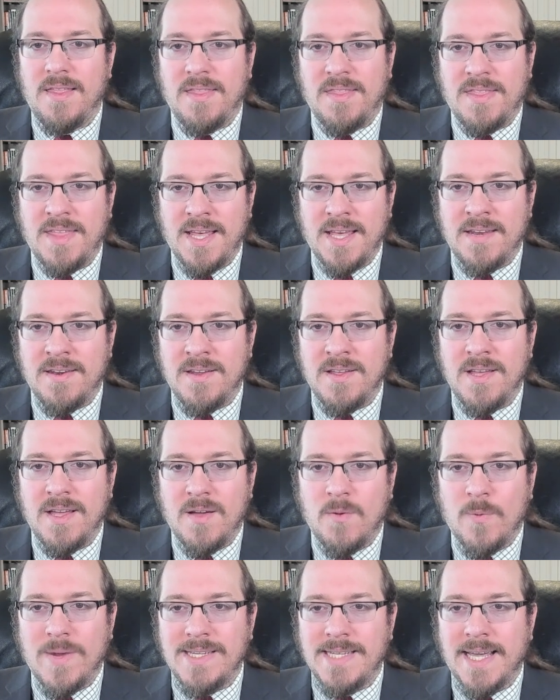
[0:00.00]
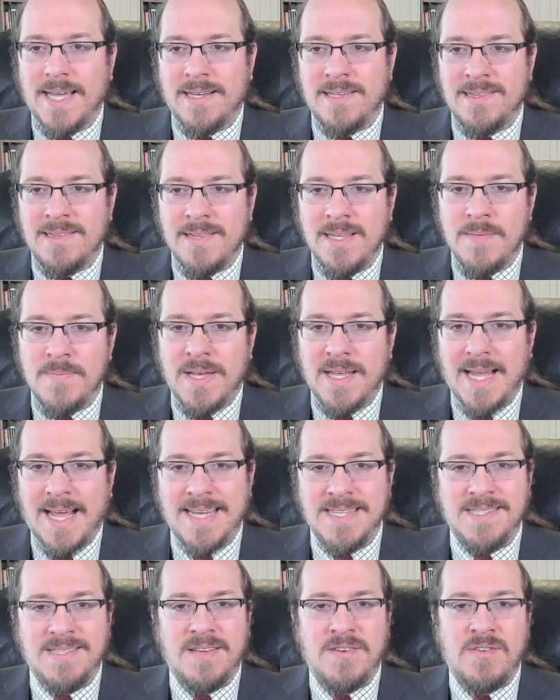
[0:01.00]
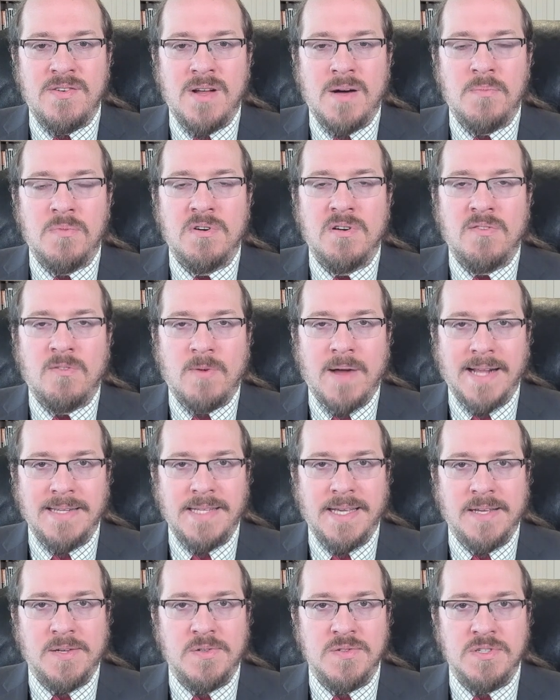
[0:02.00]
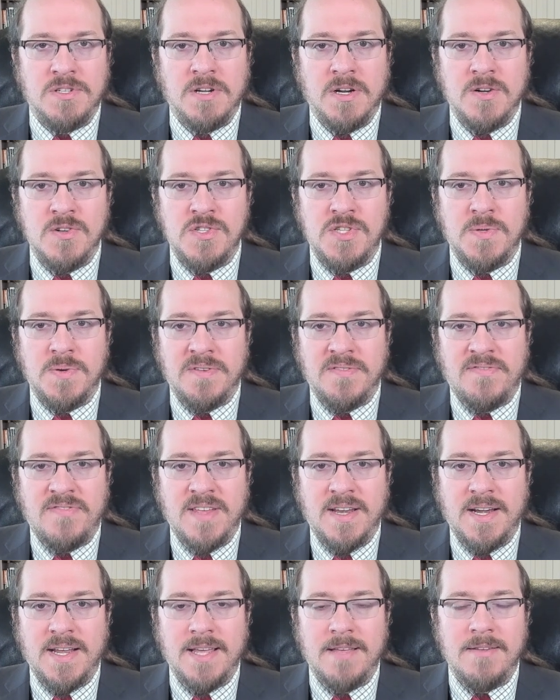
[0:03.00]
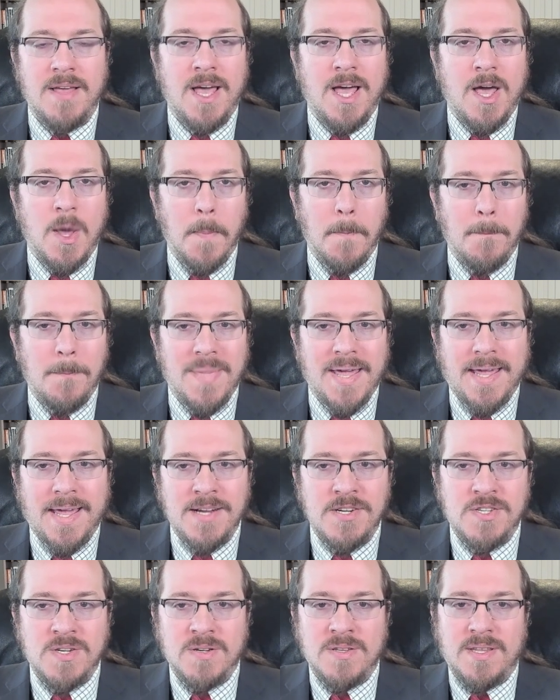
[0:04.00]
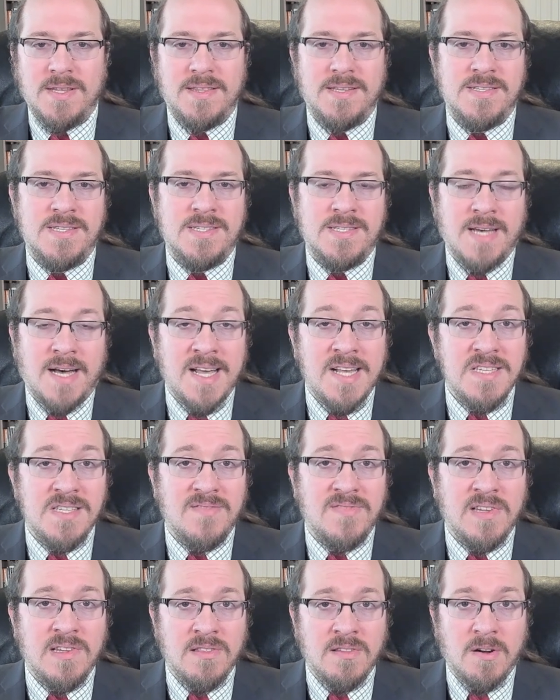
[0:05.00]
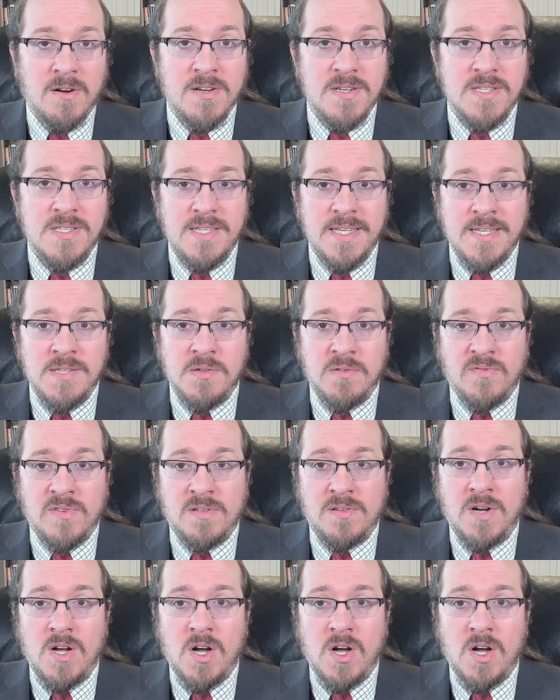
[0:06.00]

Then, we take a limit as the number of rectangles goes to infinity, making sure that the size of the largest interval